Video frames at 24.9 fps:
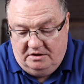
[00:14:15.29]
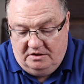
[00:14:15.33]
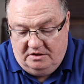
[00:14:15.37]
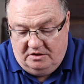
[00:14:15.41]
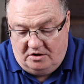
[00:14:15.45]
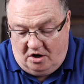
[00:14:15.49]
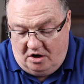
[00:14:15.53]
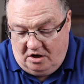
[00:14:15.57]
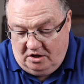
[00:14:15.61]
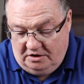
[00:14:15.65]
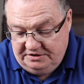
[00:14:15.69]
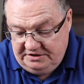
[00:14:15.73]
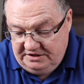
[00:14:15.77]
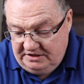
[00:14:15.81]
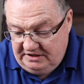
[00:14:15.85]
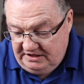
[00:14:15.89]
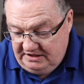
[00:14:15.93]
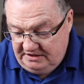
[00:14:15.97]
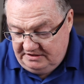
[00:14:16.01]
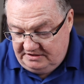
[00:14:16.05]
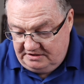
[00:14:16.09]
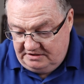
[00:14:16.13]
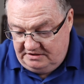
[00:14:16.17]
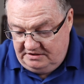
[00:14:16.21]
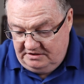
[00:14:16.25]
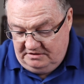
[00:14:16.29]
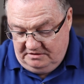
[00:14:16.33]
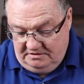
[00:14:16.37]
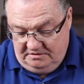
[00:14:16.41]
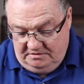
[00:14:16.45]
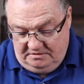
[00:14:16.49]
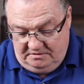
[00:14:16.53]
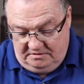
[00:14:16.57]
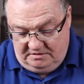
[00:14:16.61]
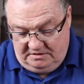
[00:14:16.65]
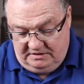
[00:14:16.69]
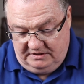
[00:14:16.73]
all you need to
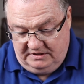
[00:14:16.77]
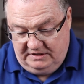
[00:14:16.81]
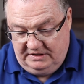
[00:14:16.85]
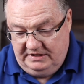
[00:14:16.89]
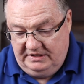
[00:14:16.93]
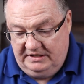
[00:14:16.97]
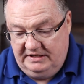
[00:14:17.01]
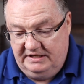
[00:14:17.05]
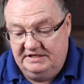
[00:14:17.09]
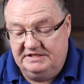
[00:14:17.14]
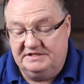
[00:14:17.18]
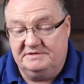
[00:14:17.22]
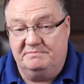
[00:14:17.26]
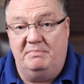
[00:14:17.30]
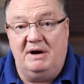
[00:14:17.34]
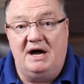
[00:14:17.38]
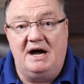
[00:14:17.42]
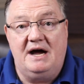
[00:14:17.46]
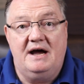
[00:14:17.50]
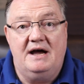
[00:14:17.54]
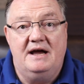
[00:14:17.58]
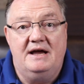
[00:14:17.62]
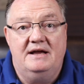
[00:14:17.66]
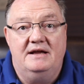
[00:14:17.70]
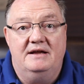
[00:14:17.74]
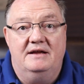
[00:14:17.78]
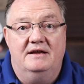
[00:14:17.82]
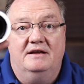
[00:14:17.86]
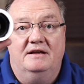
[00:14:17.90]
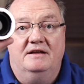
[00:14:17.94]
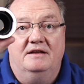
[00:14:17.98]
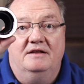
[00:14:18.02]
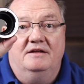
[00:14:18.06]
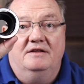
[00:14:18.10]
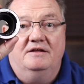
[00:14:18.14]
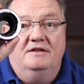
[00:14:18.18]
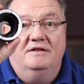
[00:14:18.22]
do is buy
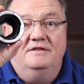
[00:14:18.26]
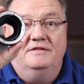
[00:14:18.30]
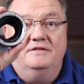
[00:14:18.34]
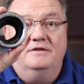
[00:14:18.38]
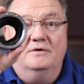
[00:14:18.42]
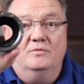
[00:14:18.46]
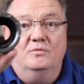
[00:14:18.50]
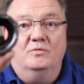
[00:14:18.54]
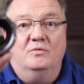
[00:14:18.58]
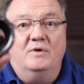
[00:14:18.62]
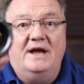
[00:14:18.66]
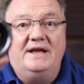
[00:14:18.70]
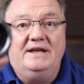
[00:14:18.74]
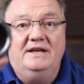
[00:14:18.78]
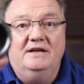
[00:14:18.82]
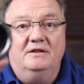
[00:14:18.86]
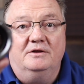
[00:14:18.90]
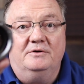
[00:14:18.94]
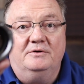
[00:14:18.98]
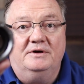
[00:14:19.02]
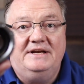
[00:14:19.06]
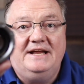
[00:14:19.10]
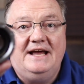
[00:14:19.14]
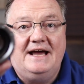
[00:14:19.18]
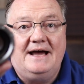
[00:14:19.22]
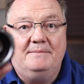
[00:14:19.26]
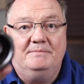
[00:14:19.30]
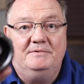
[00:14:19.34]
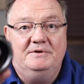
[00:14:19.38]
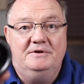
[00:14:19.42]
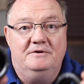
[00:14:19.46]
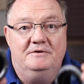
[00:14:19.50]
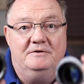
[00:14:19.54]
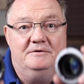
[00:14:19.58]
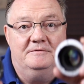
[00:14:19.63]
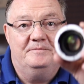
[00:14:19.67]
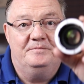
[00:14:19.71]
the regular
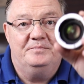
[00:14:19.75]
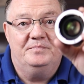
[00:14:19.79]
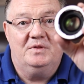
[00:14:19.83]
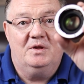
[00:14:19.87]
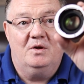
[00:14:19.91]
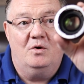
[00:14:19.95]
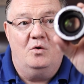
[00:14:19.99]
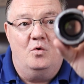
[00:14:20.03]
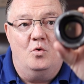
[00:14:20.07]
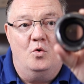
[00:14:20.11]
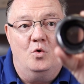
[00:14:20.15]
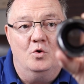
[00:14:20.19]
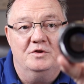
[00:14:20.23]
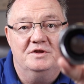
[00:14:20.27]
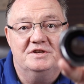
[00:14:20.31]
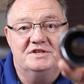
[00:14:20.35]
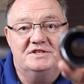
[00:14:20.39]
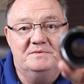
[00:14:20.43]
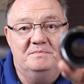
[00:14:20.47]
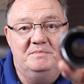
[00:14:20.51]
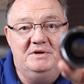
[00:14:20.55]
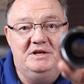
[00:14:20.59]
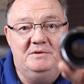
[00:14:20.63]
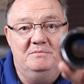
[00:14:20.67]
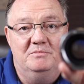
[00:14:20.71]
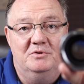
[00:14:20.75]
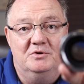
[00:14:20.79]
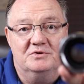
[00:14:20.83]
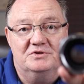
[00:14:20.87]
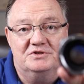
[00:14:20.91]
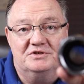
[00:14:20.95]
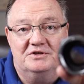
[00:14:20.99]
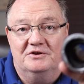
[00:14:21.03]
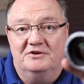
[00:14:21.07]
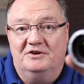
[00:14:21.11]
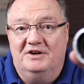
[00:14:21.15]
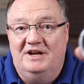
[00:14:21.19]
adapter or the speed
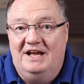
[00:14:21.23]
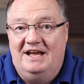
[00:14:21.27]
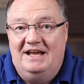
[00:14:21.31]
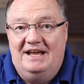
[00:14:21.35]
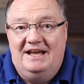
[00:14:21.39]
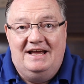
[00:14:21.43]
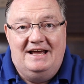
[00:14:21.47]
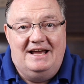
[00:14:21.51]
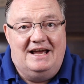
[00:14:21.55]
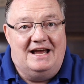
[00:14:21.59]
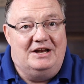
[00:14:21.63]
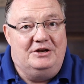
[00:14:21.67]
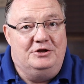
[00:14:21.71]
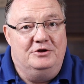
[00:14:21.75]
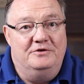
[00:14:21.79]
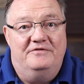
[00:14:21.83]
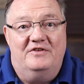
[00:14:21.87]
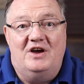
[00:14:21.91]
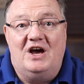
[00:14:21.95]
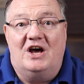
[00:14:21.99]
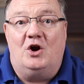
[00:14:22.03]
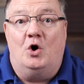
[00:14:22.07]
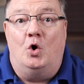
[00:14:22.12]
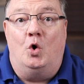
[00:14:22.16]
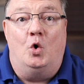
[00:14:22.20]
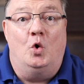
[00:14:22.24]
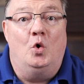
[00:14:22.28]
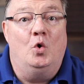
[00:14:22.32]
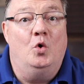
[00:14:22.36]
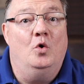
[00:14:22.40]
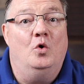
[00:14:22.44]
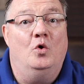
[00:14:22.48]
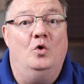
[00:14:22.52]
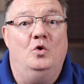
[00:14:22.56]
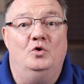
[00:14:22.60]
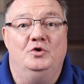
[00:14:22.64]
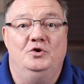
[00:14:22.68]
booster, and you've got a
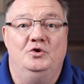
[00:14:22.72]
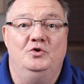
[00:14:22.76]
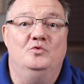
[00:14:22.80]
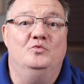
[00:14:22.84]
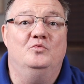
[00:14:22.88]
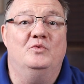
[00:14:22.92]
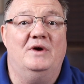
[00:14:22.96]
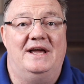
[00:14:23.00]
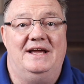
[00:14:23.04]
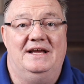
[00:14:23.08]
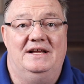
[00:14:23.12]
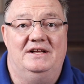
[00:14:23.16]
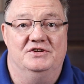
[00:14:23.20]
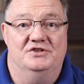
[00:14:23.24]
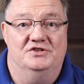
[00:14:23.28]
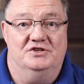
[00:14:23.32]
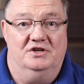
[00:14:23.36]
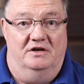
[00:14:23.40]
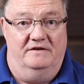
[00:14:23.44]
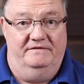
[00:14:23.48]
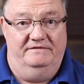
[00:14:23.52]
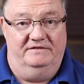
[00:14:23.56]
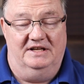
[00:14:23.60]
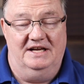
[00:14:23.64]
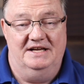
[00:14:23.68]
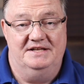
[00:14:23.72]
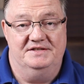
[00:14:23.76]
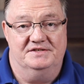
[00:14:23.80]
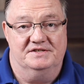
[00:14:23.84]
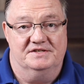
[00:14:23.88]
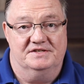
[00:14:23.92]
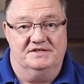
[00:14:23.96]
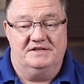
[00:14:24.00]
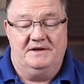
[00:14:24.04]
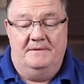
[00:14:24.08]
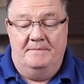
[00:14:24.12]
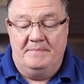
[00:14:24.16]
whole new range of
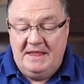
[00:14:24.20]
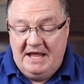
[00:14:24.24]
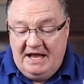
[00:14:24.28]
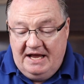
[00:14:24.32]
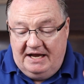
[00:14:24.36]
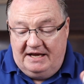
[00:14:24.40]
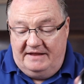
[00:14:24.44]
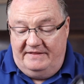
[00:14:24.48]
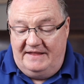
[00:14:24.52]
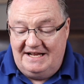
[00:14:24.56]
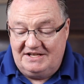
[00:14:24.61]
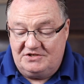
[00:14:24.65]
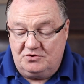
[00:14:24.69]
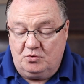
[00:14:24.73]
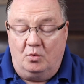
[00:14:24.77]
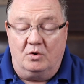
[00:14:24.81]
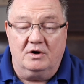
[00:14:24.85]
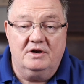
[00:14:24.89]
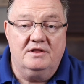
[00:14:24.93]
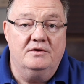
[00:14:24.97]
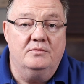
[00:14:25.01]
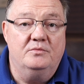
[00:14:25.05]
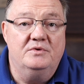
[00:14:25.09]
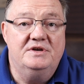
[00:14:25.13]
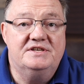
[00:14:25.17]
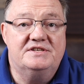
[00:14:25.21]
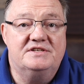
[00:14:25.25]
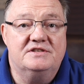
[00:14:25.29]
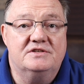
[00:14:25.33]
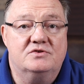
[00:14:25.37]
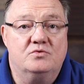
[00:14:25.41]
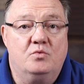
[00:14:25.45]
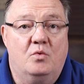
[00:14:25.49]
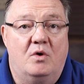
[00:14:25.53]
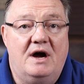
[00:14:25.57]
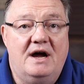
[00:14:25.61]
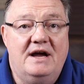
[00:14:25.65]
lenses. And that's one of the
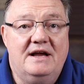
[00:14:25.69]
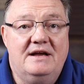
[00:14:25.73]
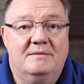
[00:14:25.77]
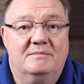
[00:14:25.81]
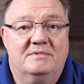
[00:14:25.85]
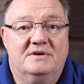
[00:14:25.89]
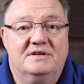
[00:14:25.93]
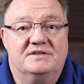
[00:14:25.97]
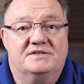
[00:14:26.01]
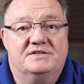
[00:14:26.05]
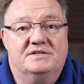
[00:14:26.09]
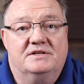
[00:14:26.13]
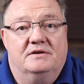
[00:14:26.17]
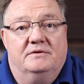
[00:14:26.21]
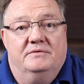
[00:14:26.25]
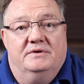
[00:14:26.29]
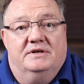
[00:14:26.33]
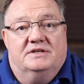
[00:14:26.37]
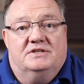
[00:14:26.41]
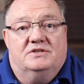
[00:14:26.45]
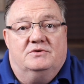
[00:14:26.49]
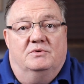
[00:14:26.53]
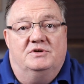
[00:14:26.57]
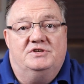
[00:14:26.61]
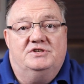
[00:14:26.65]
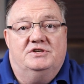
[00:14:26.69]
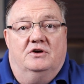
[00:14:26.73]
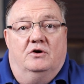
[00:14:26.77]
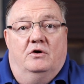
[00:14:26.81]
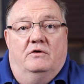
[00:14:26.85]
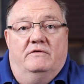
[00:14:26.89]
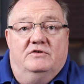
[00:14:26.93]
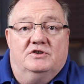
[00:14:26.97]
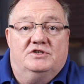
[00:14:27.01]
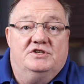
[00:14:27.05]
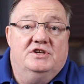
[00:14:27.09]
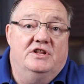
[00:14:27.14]
reasons why I'm considering switching
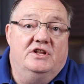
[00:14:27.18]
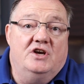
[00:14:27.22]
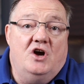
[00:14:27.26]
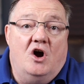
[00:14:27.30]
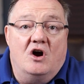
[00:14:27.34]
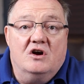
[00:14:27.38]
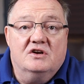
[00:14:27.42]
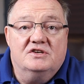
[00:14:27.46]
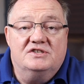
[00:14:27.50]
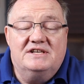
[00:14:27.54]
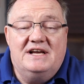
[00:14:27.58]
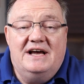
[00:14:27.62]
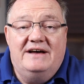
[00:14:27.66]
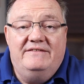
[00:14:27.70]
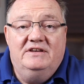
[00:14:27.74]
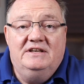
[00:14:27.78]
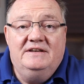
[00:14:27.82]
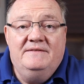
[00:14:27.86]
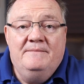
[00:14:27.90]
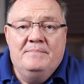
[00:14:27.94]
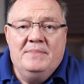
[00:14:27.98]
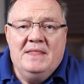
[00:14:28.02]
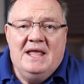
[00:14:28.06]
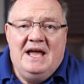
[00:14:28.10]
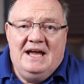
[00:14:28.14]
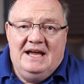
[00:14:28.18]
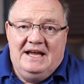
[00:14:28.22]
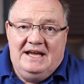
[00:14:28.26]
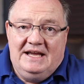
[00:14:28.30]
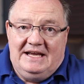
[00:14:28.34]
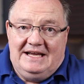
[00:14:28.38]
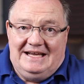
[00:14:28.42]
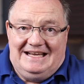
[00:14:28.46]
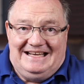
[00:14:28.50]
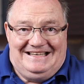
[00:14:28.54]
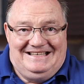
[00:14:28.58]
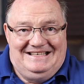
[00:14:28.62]
over to the R7.
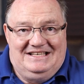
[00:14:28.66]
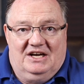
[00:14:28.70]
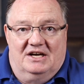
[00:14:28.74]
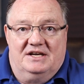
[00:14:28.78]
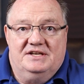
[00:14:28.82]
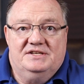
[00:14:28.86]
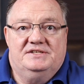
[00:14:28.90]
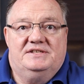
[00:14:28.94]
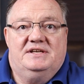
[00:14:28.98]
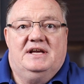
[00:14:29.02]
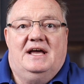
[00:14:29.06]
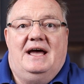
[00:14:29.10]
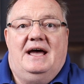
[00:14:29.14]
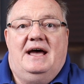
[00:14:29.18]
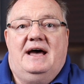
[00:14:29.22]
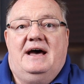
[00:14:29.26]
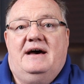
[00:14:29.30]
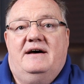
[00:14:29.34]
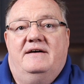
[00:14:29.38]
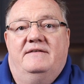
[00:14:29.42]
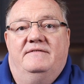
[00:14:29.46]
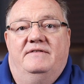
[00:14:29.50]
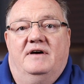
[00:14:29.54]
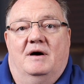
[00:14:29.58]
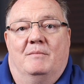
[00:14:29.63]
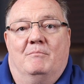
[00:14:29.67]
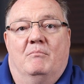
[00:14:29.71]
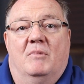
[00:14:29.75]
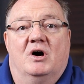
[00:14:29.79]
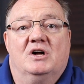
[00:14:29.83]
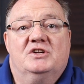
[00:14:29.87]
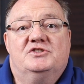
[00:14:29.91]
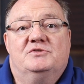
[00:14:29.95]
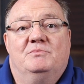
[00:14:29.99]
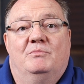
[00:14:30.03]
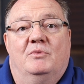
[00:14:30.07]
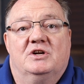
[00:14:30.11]
It does have
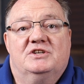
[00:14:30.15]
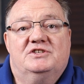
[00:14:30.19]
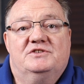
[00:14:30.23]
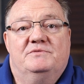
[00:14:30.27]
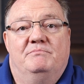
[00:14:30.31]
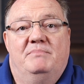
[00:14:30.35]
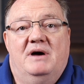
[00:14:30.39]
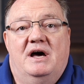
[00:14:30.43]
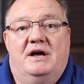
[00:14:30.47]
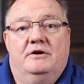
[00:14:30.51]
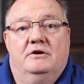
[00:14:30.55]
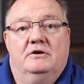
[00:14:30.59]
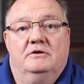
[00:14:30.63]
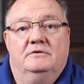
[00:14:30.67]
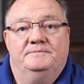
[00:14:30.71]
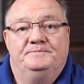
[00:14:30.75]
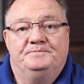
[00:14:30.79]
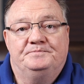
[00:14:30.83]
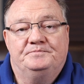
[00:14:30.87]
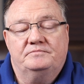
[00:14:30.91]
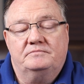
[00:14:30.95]
much better